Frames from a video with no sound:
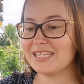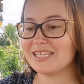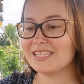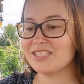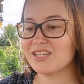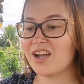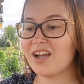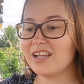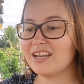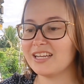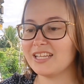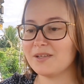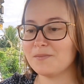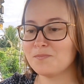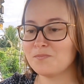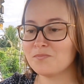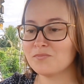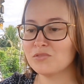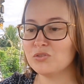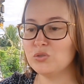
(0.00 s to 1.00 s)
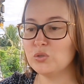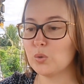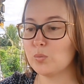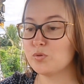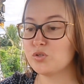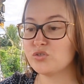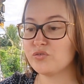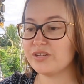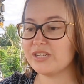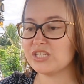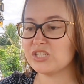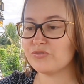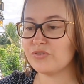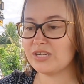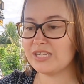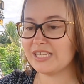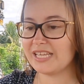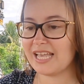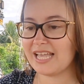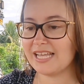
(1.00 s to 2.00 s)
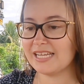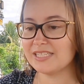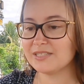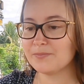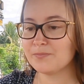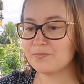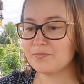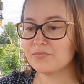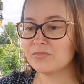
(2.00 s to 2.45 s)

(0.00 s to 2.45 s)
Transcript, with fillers: it entirely, nor Patrice really cared.